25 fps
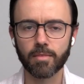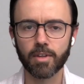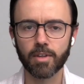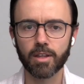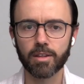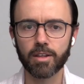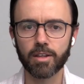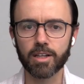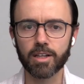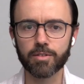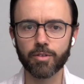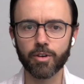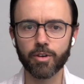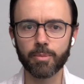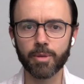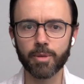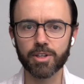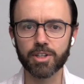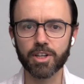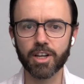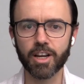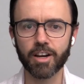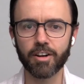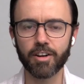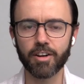Thanks very
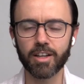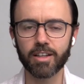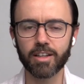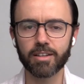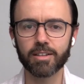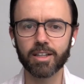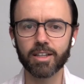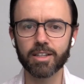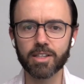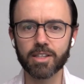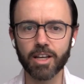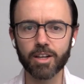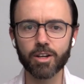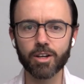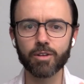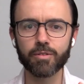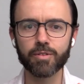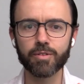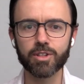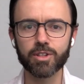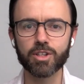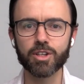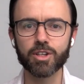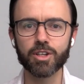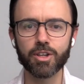much, Gerrie. Let's hand
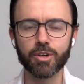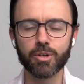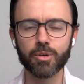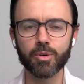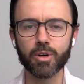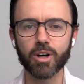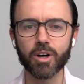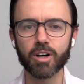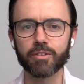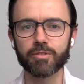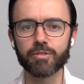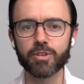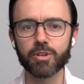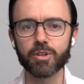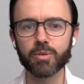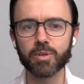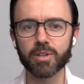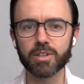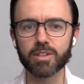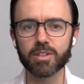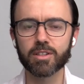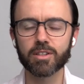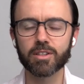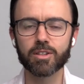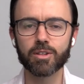over to you, our
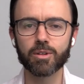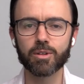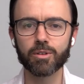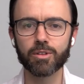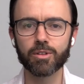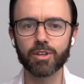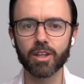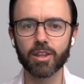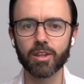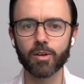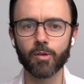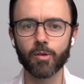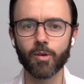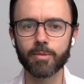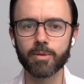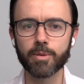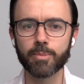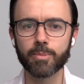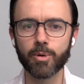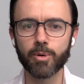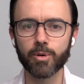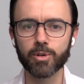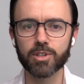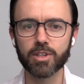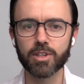viewers. Do you think the
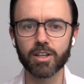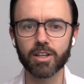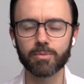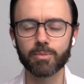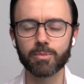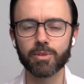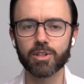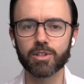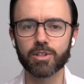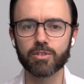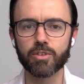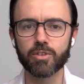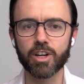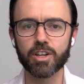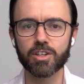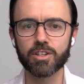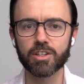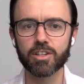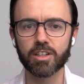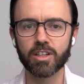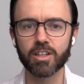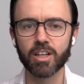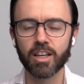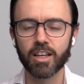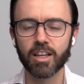Ramaphosa
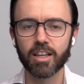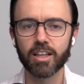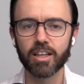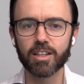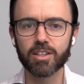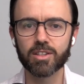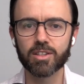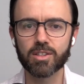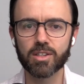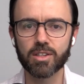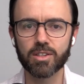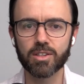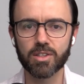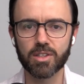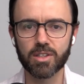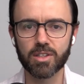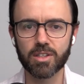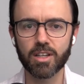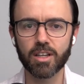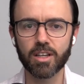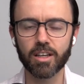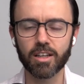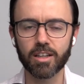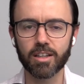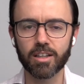administration is
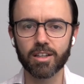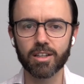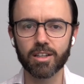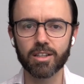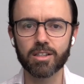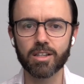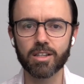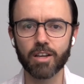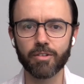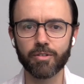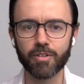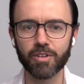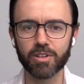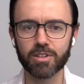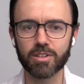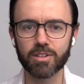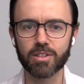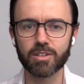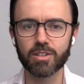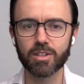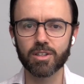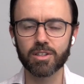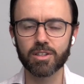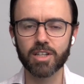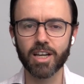sincere in its
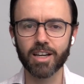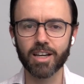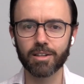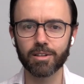efforts to tackle